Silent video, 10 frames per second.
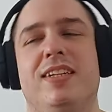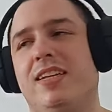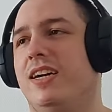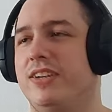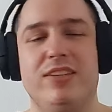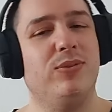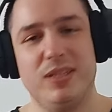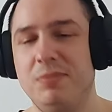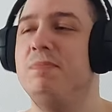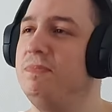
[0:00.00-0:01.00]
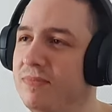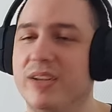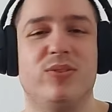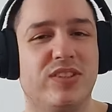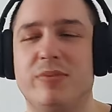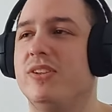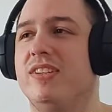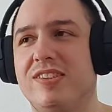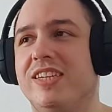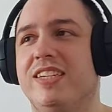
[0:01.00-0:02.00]
Alright, well, that looks absolutely
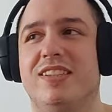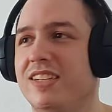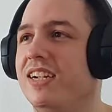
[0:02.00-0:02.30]
insane.